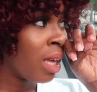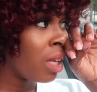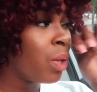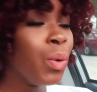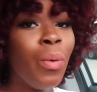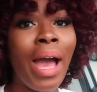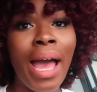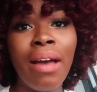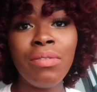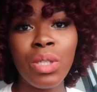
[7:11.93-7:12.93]
You
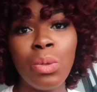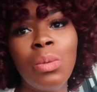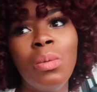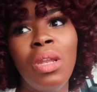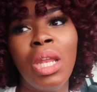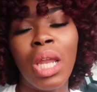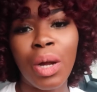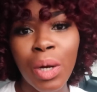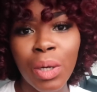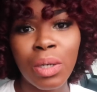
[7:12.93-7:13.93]
have to
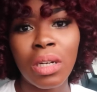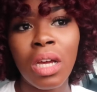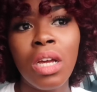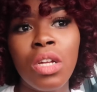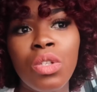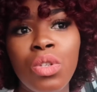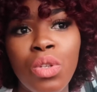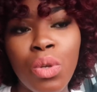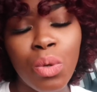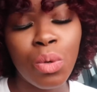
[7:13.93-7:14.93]
learn
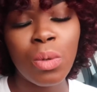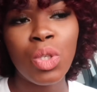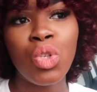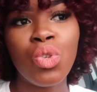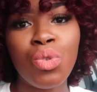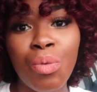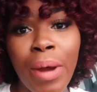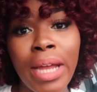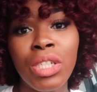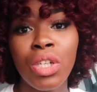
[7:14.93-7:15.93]
to
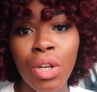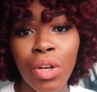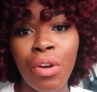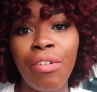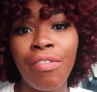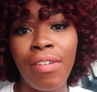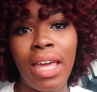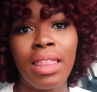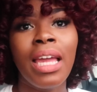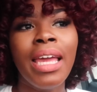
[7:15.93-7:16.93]
stretch your
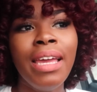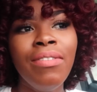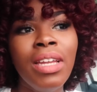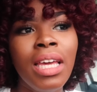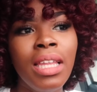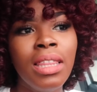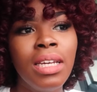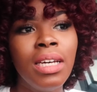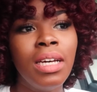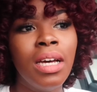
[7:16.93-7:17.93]
faith, even in
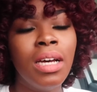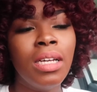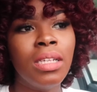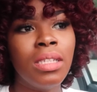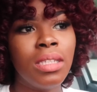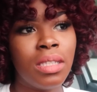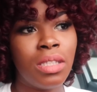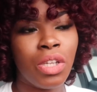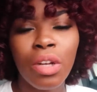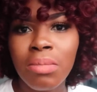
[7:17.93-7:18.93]
the
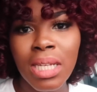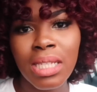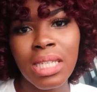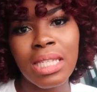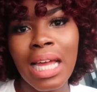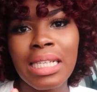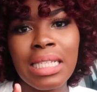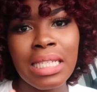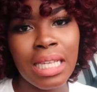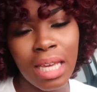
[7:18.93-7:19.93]
circumstances that
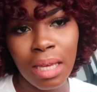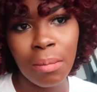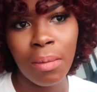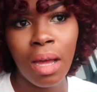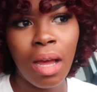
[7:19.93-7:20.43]
seem